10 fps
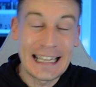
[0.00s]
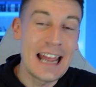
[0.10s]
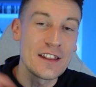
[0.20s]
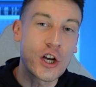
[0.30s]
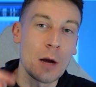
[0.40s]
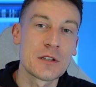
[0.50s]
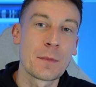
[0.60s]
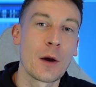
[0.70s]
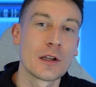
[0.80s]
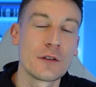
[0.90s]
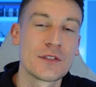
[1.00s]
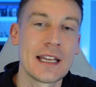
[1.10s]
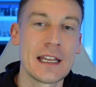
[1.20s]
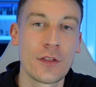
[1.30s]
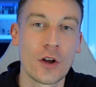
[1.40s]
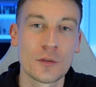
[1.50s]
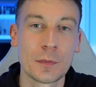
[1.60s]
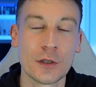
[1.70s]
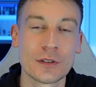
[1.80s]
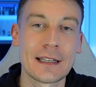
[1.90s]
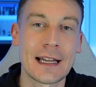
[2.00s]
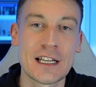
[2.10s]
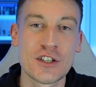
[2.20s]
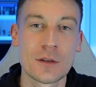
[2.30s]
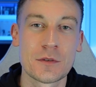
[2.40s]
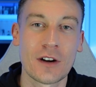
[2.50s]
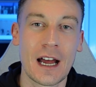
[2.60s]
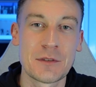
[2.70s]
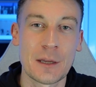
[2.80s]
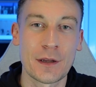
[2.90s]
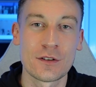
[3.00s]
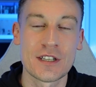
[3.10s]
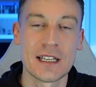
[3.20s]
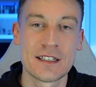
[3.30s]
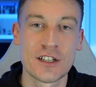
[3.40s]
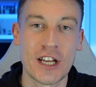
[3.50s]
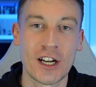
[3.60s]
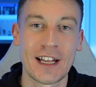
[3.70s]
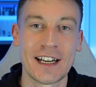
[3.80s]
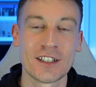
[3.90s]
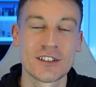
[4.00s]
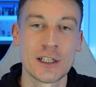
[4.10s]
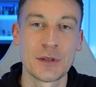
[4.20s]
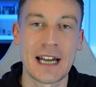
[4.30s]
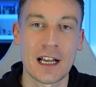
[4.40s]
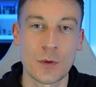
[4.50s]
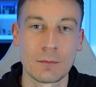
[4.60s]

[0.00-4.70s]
Get in the comments below. I'd love to hear your thoughts, Blues. Like and subscribe. Typical City is the channel, and I'll see you in the next